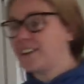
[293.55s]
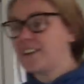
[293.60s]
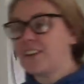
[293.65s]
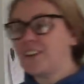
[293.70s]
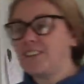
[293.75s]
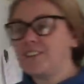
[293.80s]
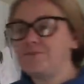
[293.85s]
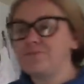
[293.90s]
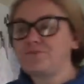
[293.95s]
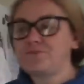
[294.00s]

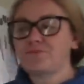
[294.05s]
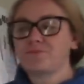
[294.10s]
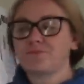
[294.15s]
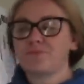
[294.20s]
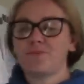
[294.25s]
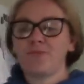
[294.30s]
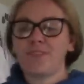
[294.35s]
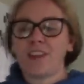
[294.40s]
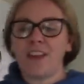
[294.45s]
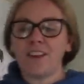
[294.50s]
got
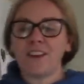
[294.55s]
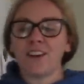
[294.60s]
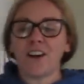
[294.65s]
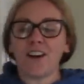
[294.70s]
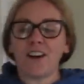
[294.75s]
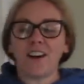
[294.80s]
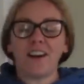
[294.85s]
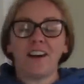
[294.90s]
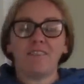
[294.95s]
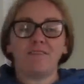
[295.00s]

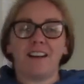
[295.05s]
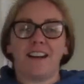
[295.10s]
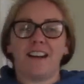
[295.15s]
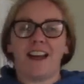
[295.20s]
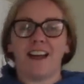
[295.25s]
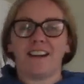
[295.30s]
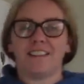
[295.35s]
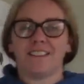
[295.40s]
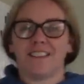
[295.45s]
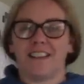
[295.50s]
a lovely
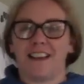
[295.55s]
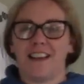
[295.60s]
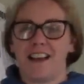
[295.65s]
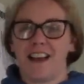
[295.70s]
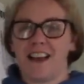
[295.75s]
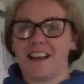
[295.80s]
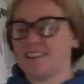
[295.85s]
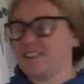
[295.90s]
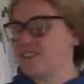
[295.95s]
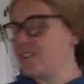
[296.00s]
letter
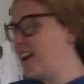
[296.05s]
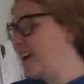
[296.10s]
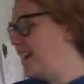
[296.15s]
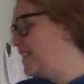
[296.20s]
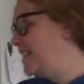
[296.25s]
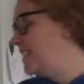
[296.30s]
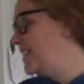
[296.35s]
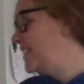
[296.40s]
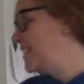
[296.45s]
as well.